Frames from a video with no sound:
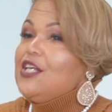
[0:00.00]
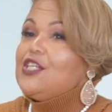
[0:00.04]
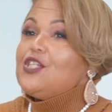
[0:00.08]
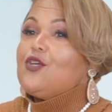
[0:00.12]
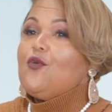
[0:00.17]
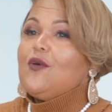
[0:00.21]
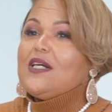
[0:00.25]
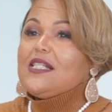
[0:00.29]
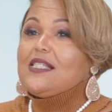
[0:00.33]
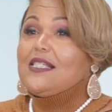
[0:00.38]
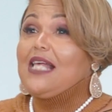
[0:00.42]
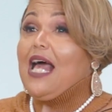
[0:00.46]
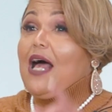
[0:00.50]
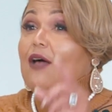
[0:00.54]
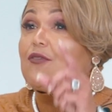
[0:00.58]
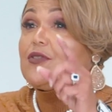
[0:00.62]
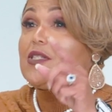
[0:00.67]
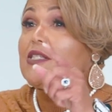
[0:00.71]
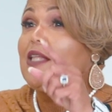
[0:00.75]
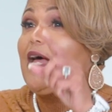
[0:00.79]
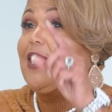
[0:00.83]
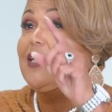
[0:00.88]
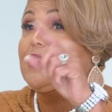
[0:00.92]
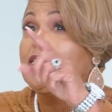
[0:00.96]
So it sounds
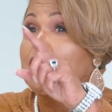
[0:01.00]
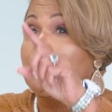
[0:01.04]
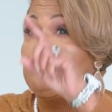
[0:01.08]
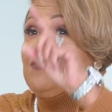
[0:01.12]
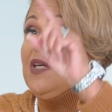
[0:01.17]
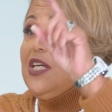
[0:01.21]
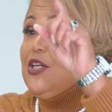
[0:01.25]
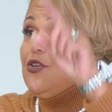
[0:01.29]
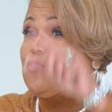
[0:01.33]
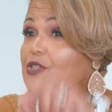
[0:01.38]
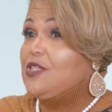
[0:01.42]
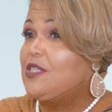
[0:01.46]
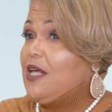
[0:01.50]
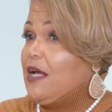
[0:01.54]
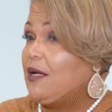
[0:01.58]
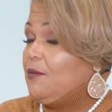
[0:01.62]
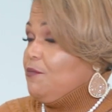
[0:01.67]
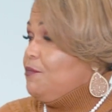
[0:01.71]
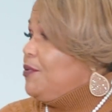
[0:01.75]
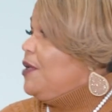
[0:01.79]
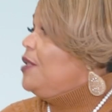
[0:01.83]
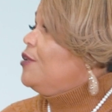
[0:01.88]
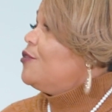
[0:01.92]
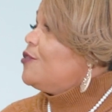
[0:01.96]
like to me your second
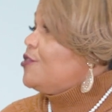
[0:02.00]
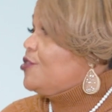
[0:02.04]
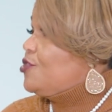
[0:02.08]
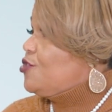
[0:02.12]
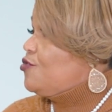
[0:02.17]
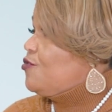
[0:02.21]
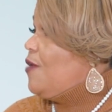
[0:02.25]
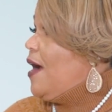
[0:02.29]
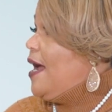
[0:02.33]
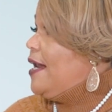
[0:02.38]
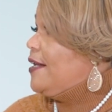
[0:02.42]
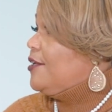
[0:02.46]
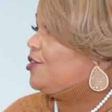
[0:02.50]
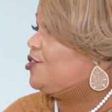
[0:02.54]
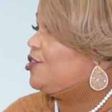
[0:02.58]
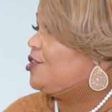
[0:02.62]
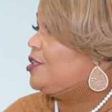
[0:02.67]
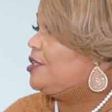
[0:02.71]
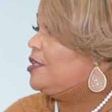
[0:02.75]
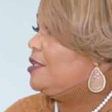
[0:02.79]
pillar is strategy.